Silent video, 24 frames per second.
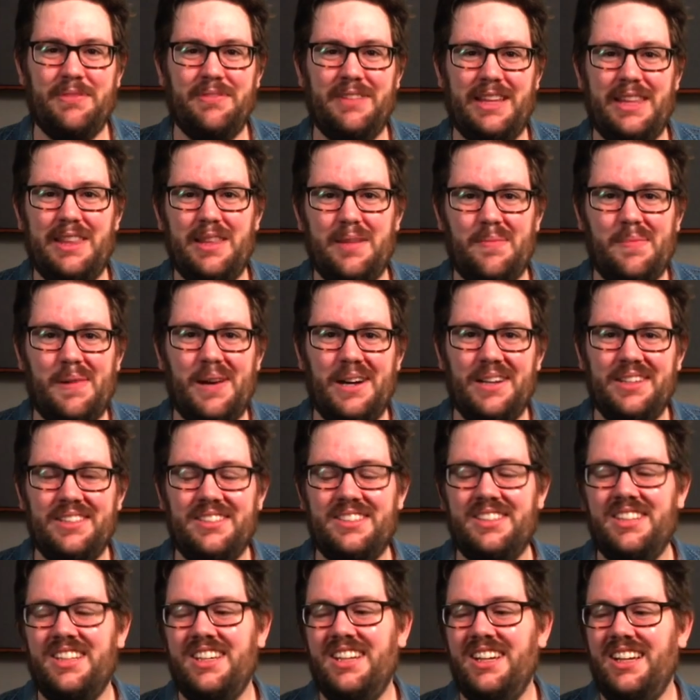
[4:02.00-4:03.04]
have laid their
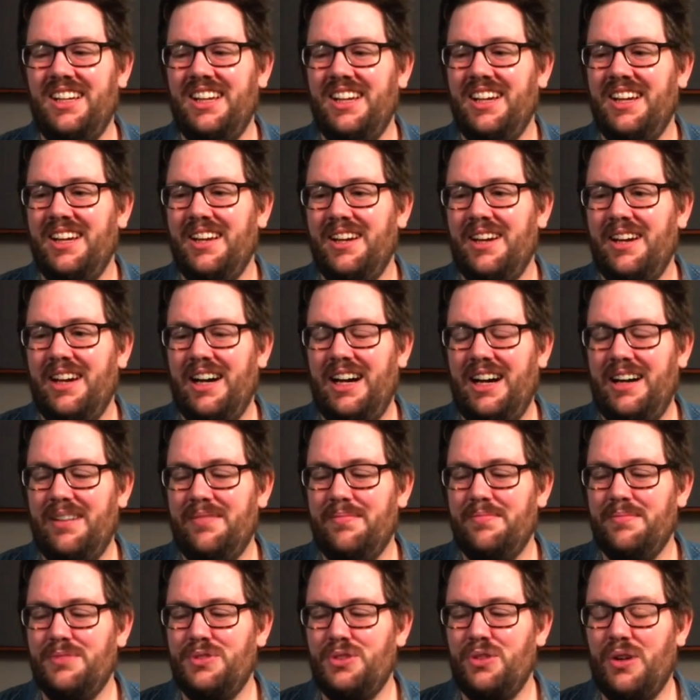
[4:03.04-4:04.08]
parts.
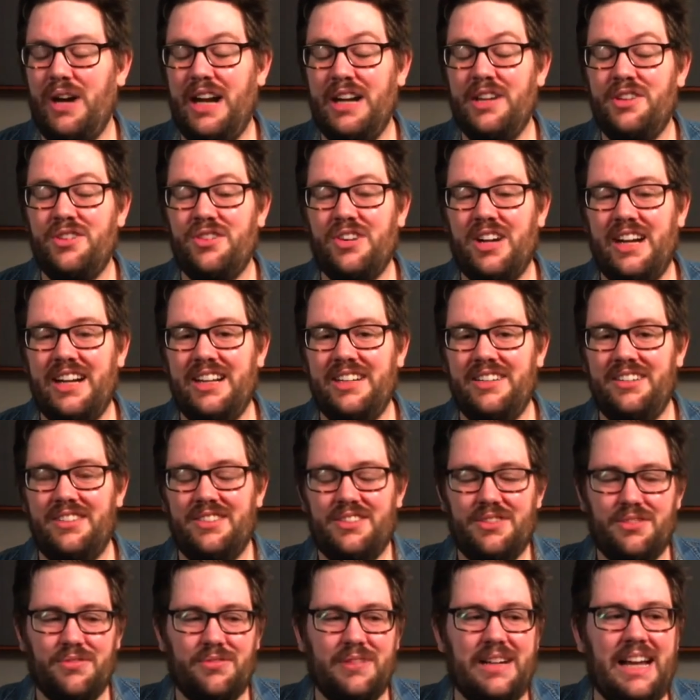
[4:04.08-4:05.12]
So I tried
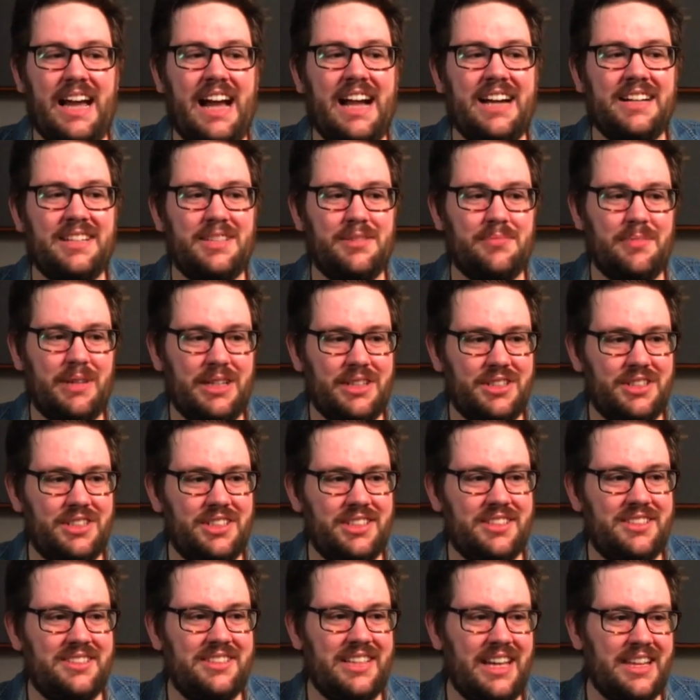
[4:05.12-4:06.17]
to react as much
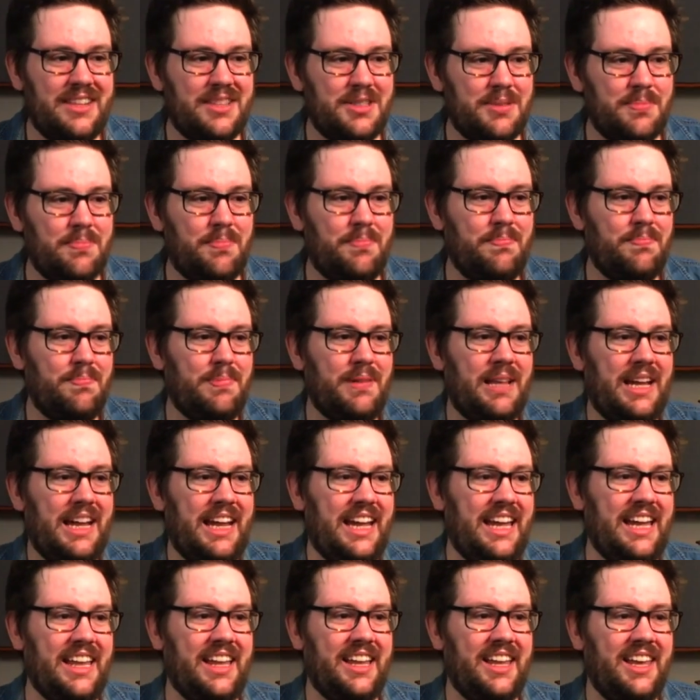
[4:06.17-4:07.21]
to Seth's
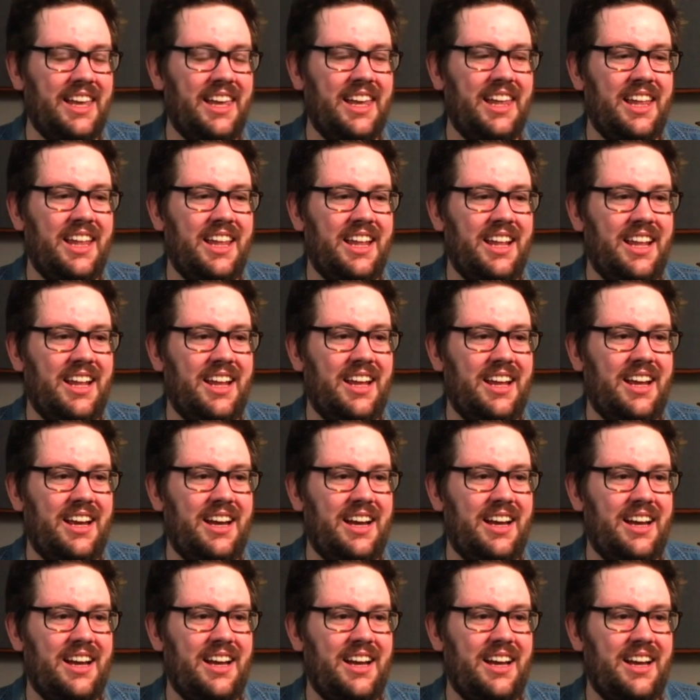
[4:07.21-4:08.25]
playing
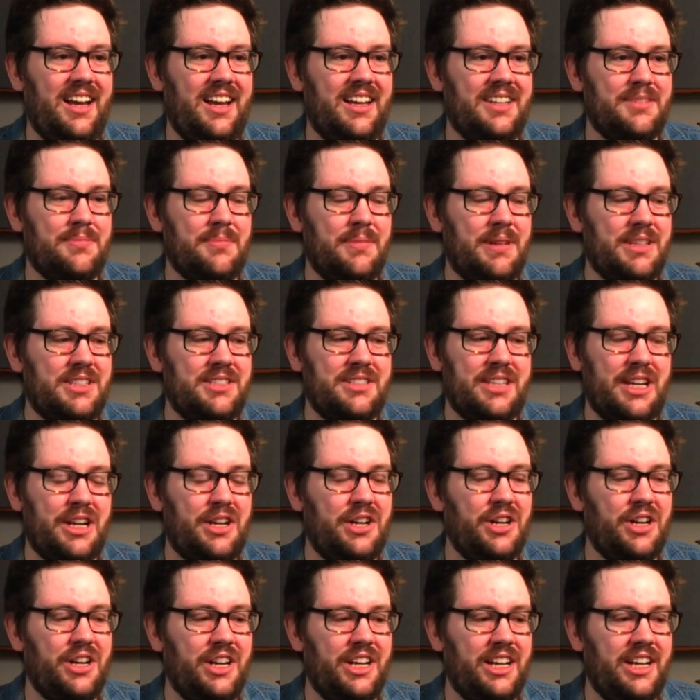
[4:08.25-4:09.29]
as much as I
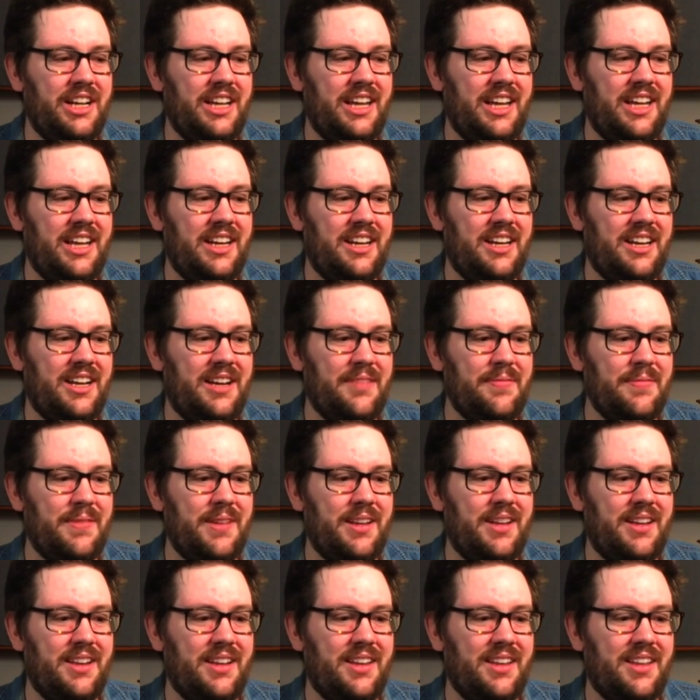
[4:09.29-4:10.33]
could, and
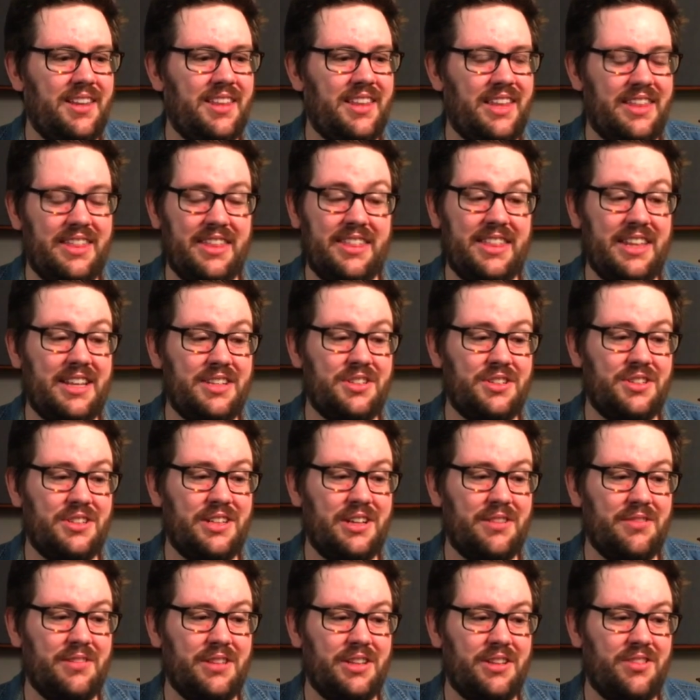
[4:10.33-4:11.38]
I think that turned
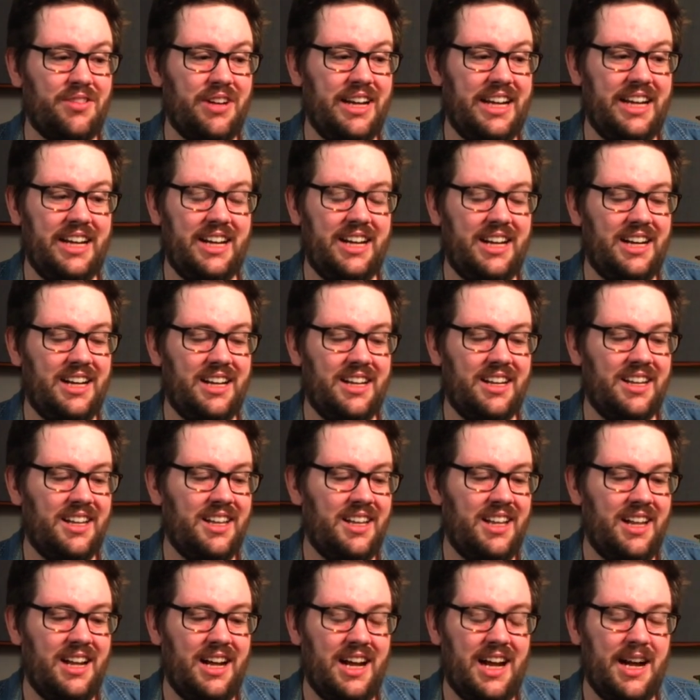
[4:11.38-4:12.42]
out really great. I
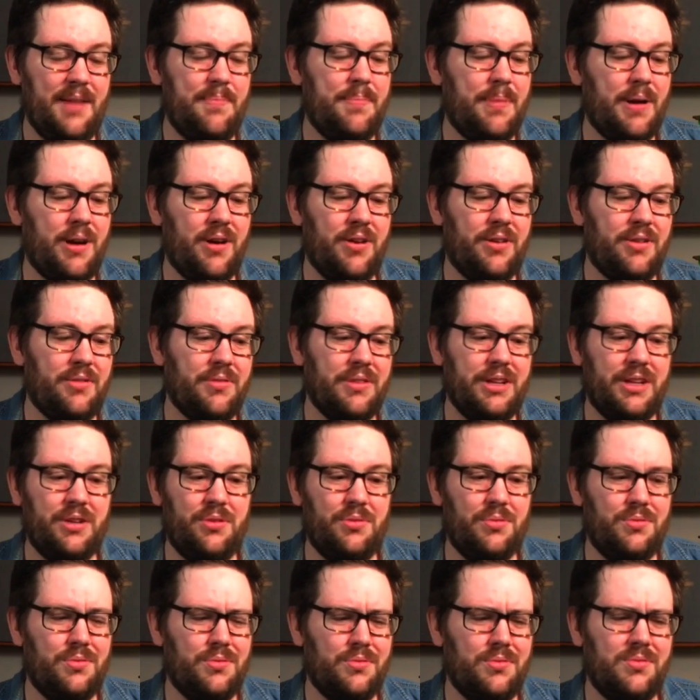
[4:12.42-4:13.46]
borrowed a really
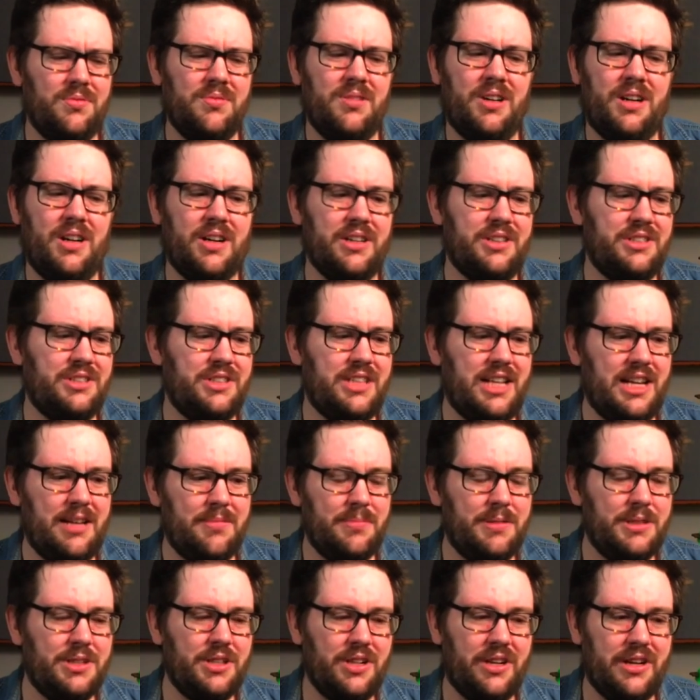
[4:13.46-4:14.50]
cool archtop
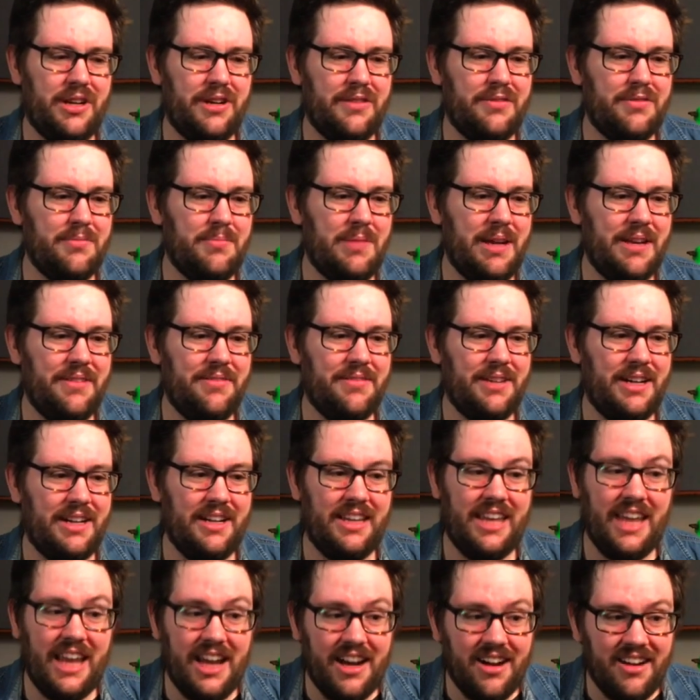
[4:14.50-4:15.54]
guitar from my friend
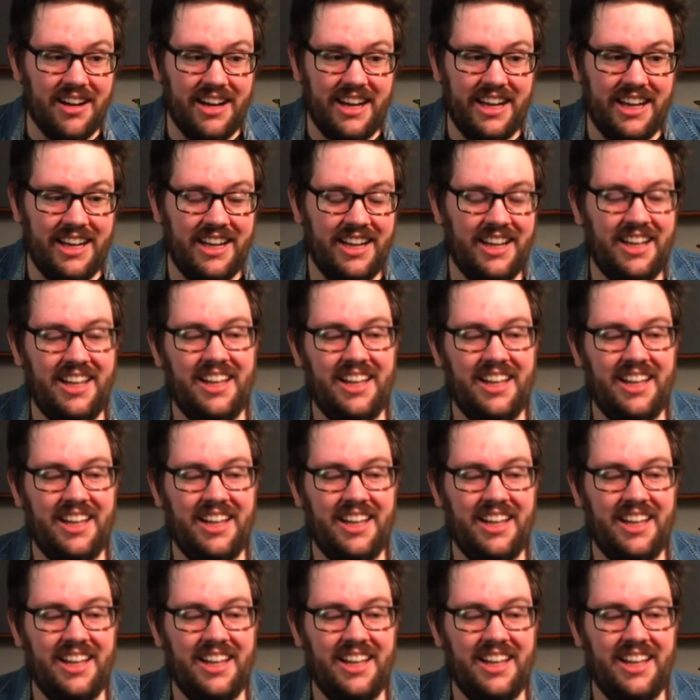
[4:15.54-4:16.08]
Gary,